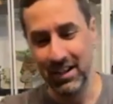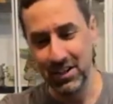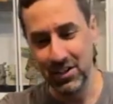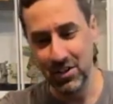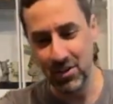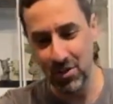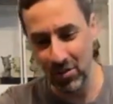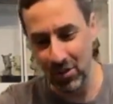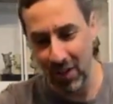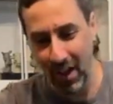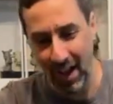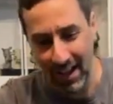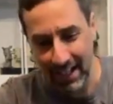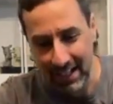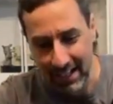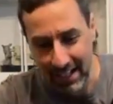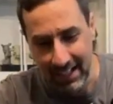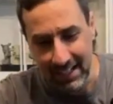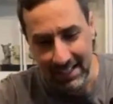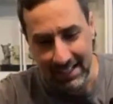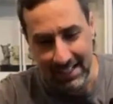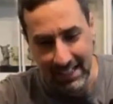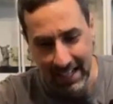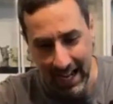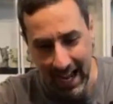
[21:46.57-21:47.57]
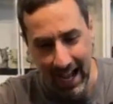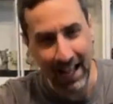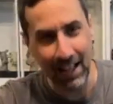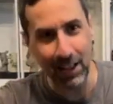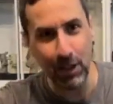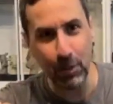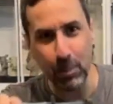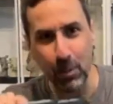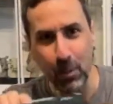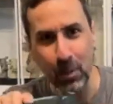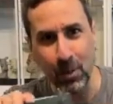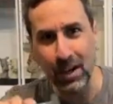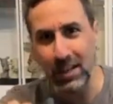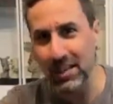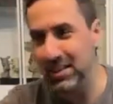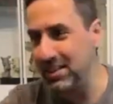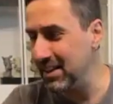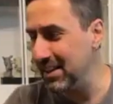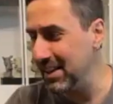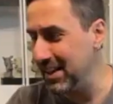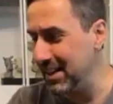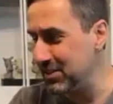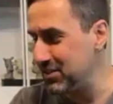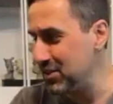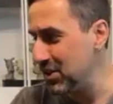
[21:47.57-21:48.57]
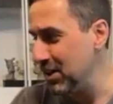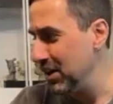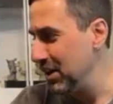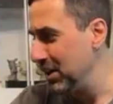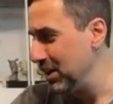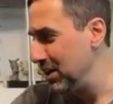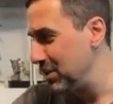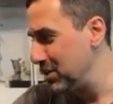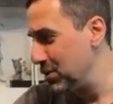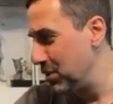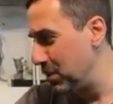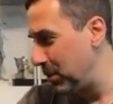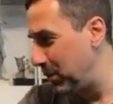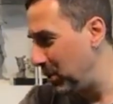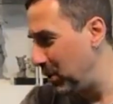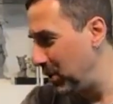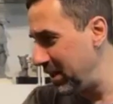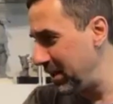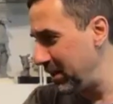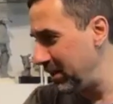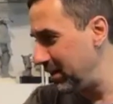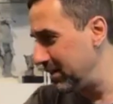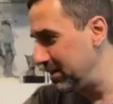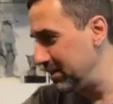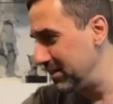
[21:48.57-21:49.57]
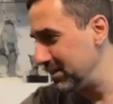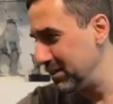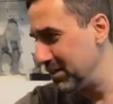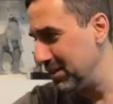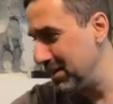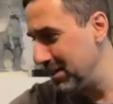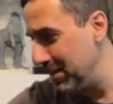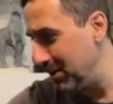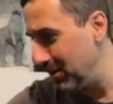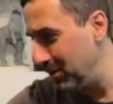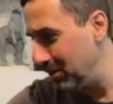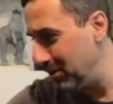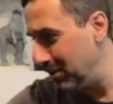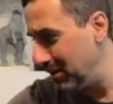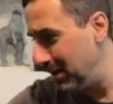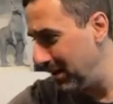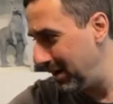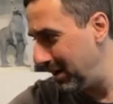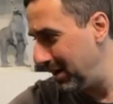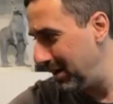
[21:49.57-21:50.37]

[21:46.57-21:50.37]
You're like calipering. You're putting you're